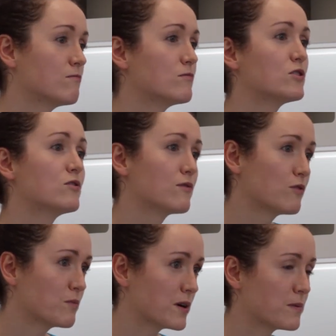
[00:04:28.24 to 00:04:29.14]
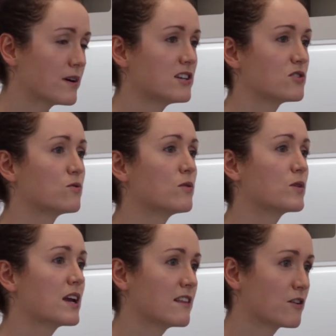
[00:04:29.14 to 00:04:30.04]
do the full preparation or get
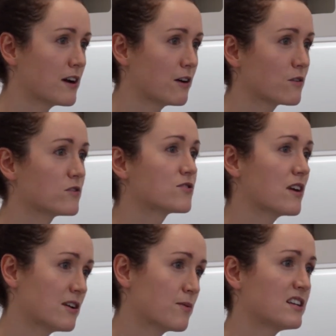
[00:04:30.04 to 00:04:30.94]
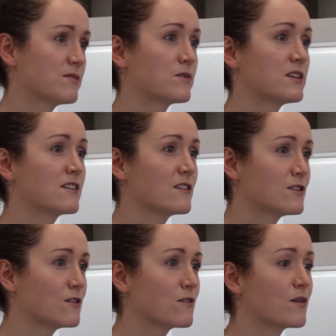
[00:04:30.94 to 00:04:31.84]
the crown on straight away to protect the tooth,